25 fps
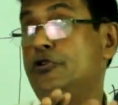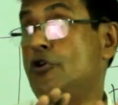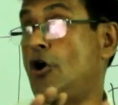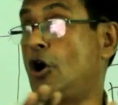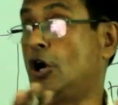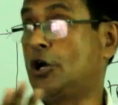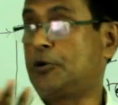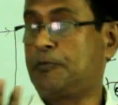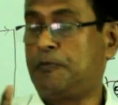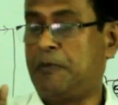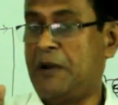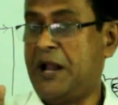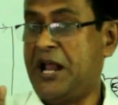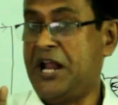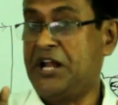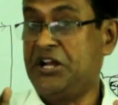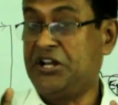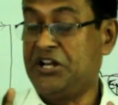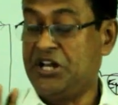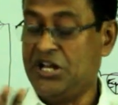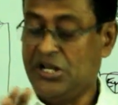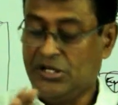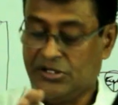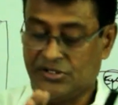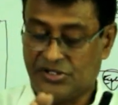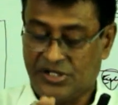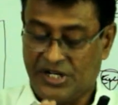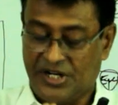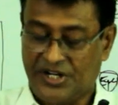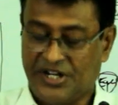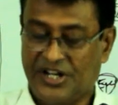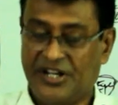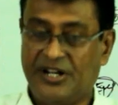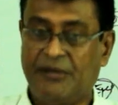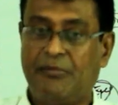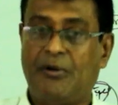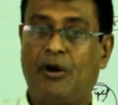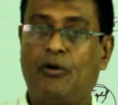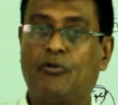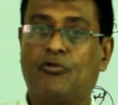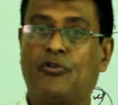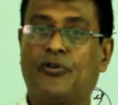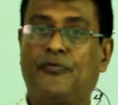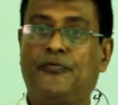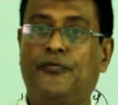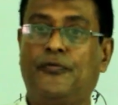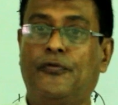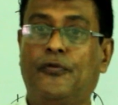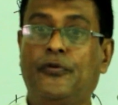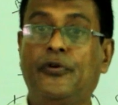not plainly certain
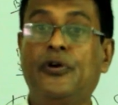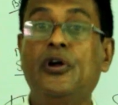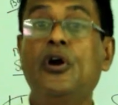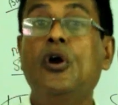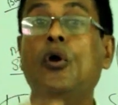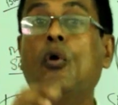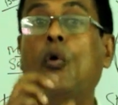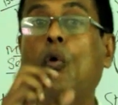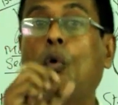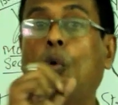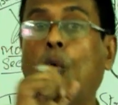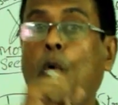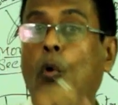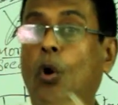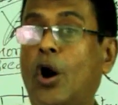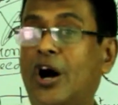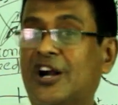amount of food,